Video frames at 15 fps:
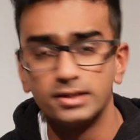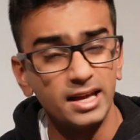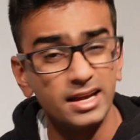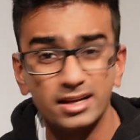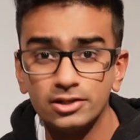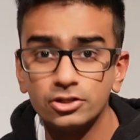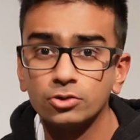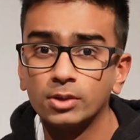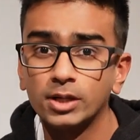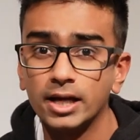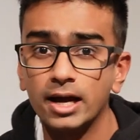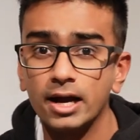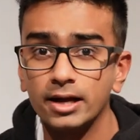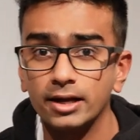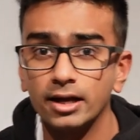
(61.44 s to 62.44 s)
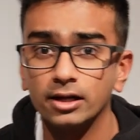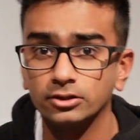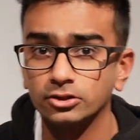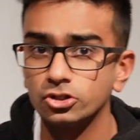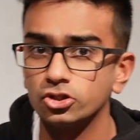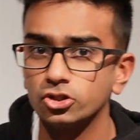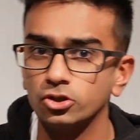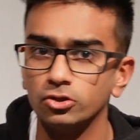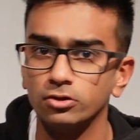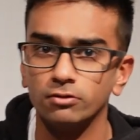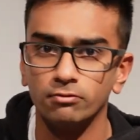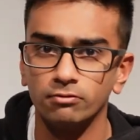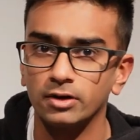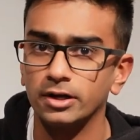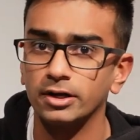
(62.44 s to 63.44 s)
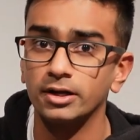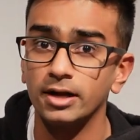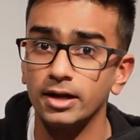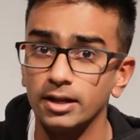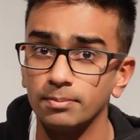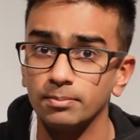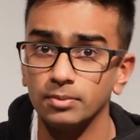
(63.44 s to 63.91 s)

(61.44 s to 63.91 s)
taken to a high altitude via a